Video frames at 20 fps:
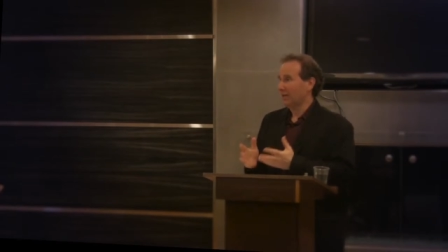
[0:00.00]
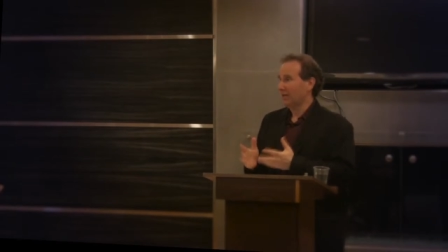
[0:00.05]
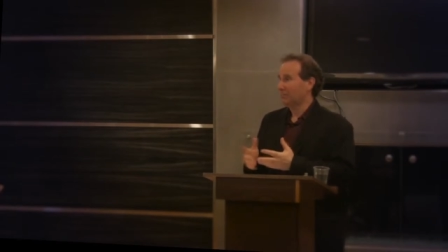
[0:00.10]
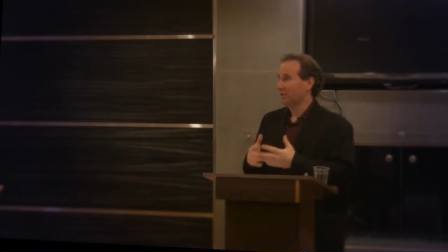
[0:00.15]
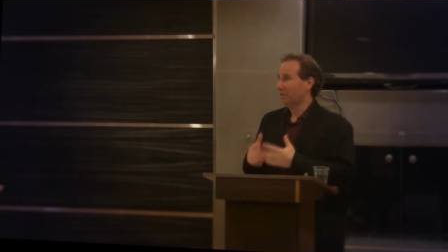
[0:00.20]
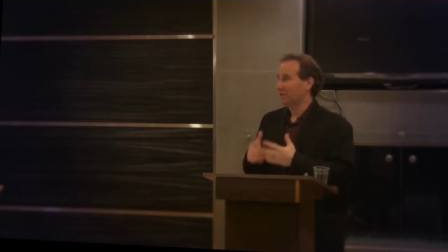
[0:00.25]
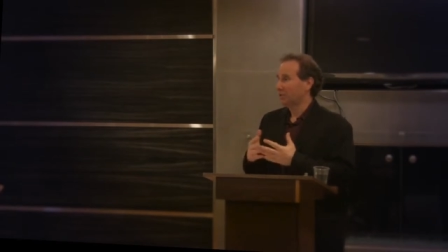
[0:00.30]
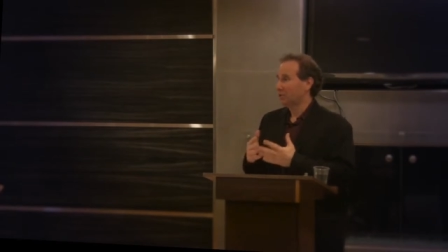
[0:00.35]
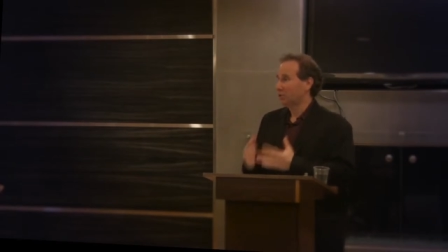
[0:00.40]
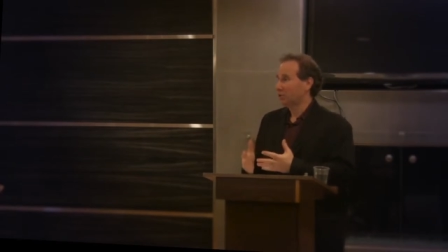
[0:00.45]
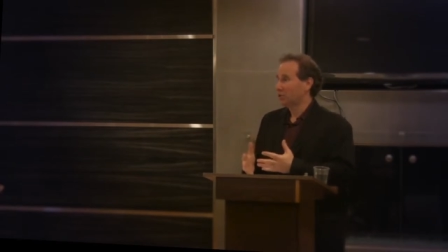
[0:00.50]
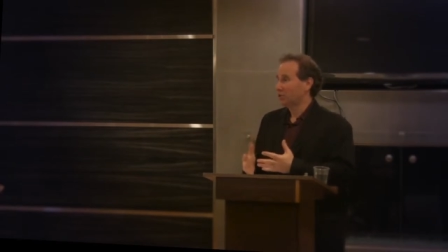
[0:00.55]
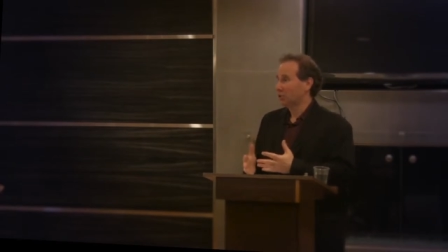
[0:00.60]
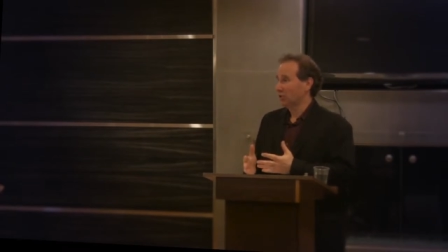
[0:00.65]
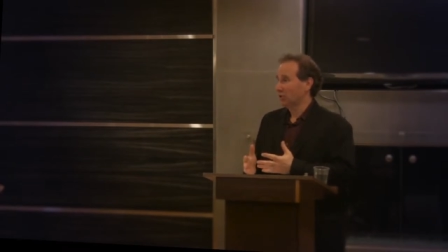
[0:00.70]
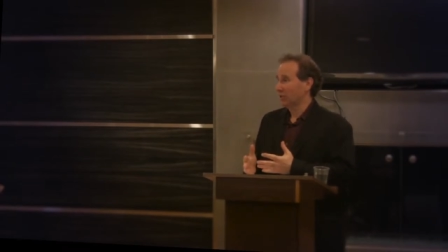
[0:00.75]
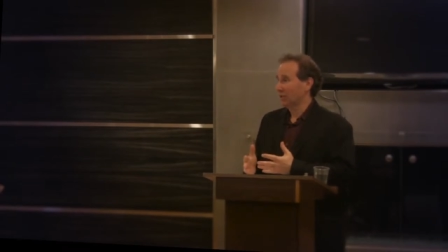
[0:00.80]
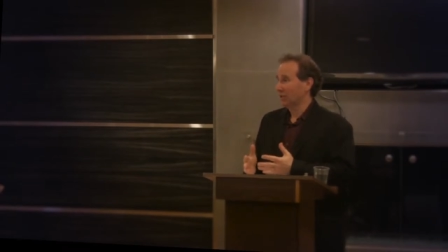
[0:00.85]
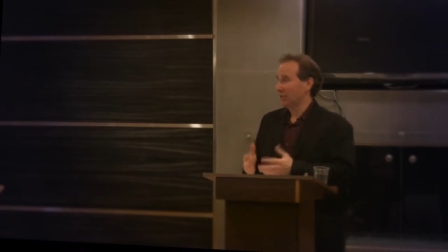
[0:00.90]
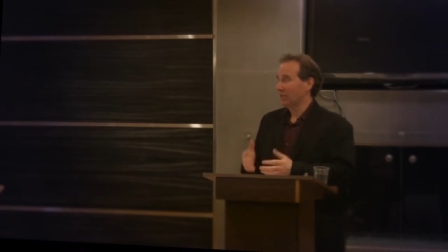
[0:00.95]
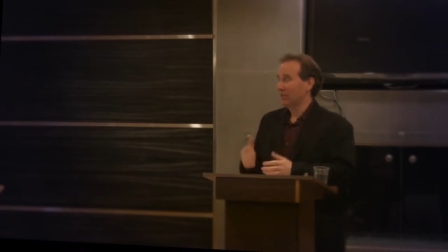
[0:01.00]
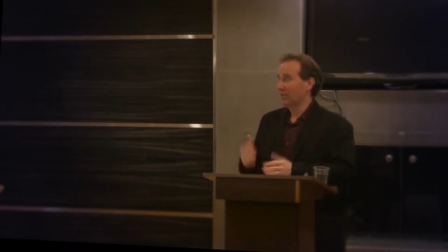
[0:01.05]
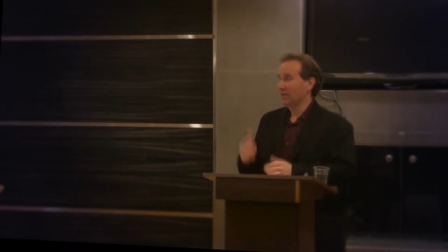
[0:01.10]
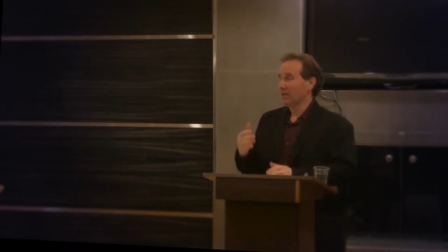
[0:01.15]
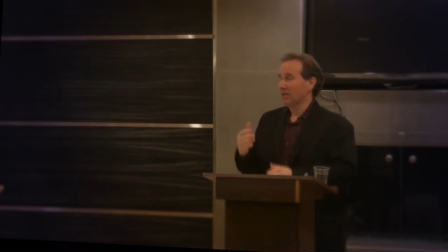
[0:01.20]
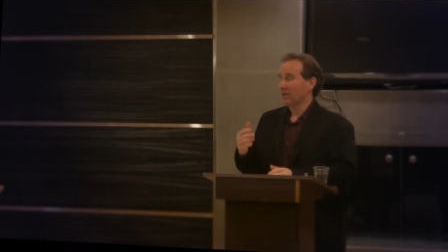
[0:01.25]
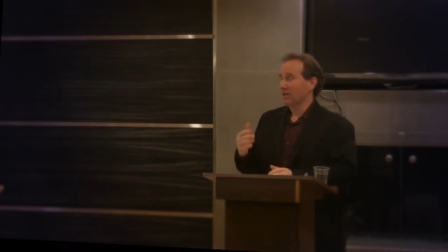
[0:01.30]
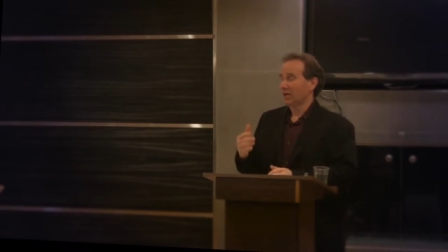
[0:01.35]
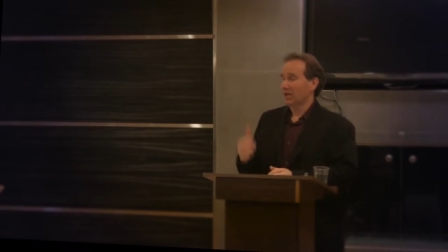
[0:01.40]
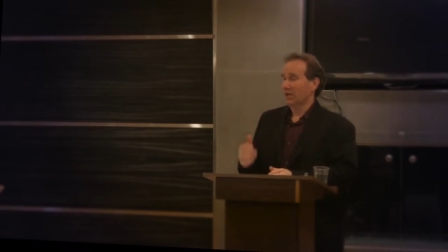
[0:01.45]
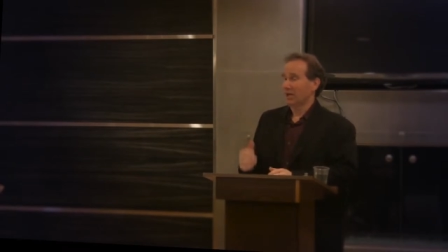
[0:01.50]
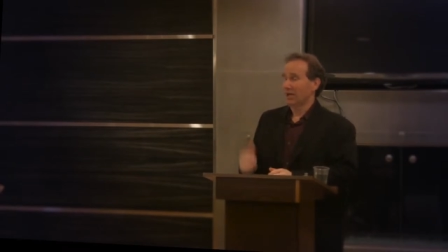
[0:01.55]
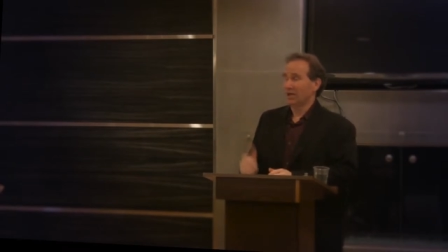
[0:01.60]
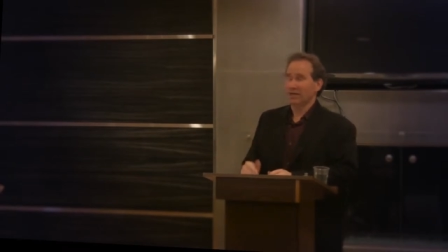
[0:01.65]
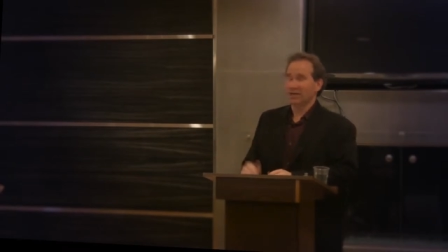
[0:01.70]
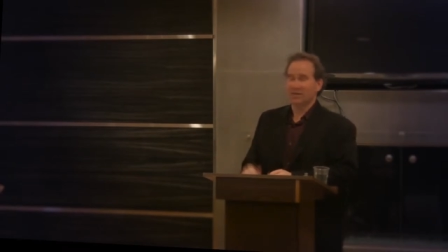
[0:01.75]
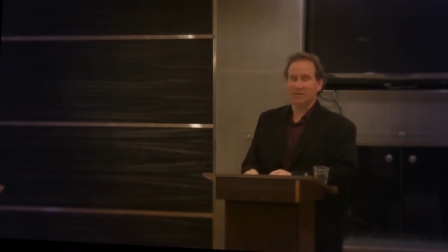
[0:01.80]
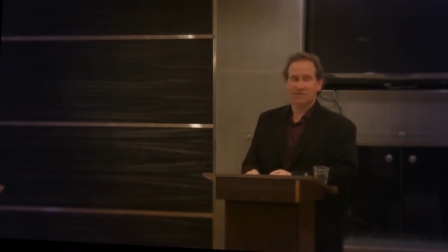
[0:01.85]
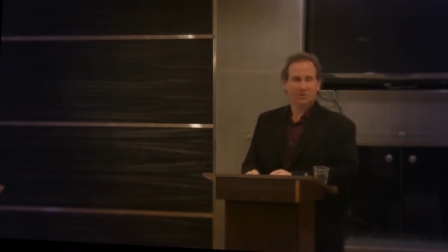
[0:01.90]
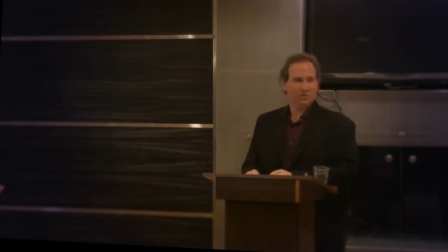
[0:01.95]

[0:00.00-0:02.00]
I've been an attorney uh,